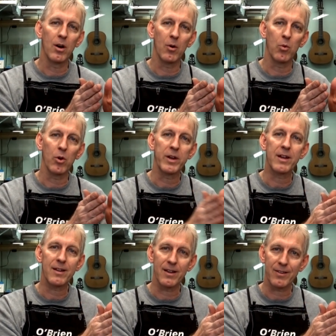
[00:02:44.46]
uh, will
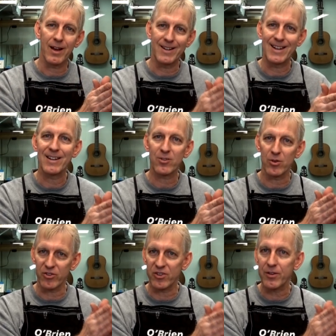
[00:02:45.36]
hit a, a dense
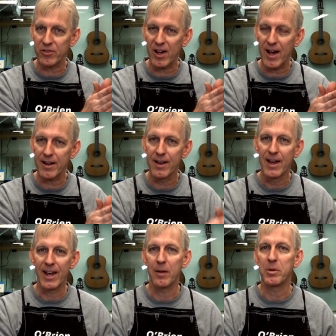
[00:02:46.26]
or a stiff side
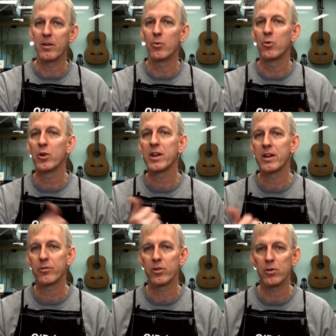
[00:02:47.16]
and be
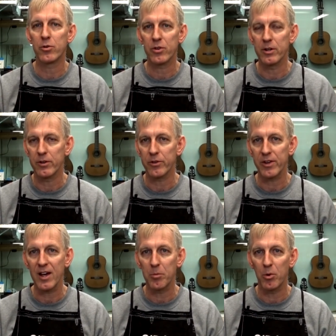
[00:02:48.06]
reintroduced into the
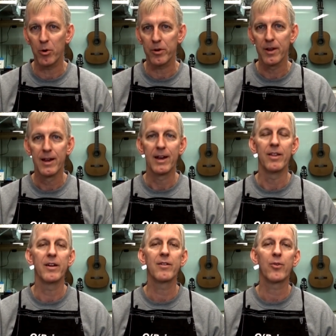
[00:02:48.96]
soundboard
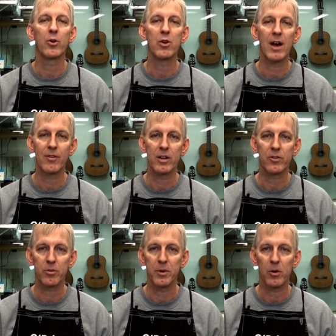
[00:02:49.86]
and therefore you have an
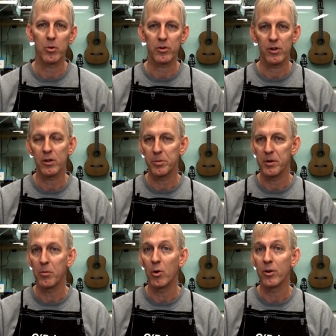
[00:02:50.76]
instrument that works a little
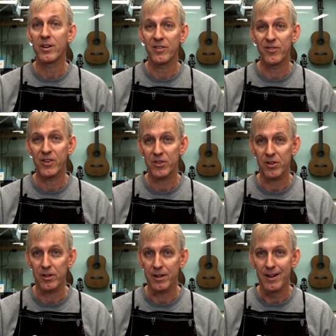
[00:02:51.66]
bit more
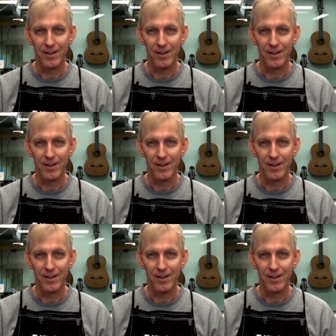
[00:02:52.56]
efficiently.